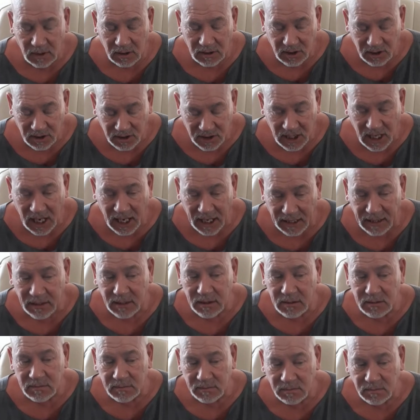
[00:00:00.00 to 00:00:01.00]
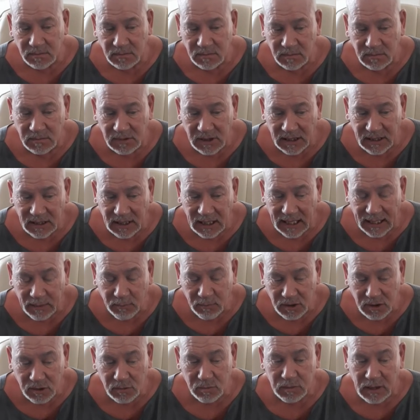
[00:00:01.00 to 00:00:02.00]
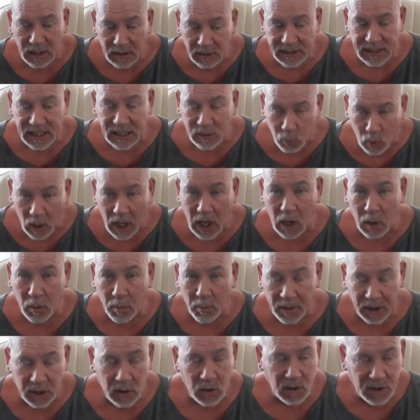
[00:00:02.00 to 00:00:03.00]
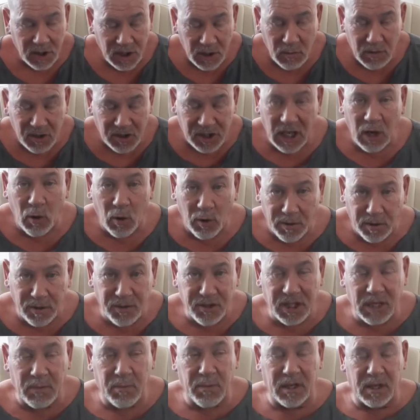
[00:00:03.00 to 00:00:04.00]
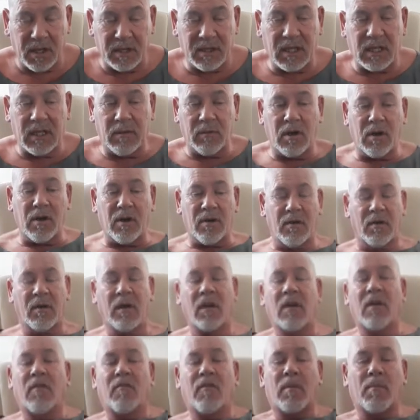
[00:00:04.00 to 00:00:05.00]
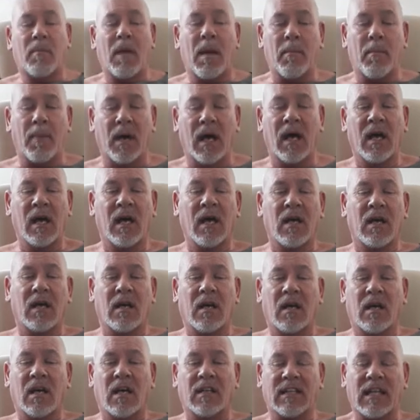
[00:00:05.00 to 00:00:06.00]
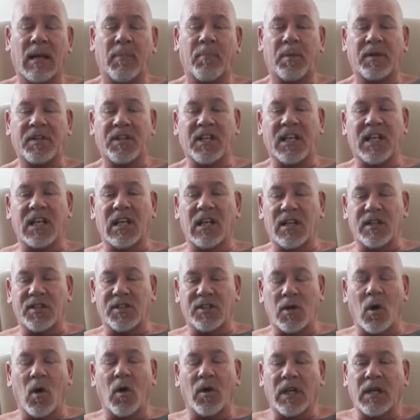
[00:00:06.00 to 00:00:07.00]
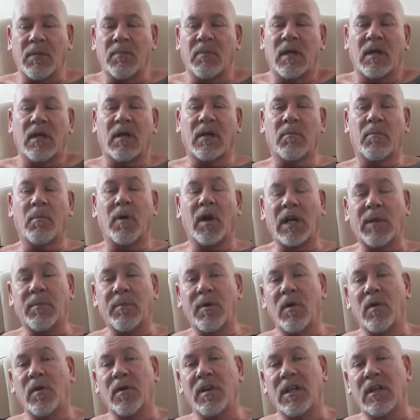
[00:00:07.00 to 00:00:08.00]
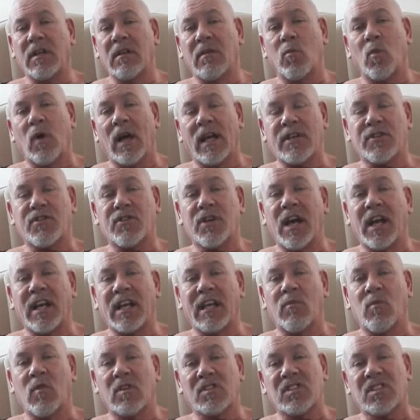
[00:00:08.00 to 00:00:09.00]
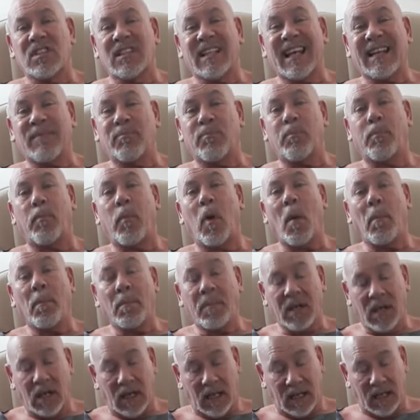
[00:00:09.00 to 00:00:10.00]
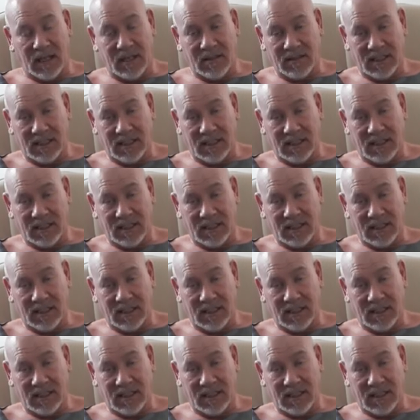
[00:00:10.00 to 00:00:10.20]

I say, it did well because there was no other gym. But you've got to remember, at that particular time, bodybuilding and weight training wasn't that popular.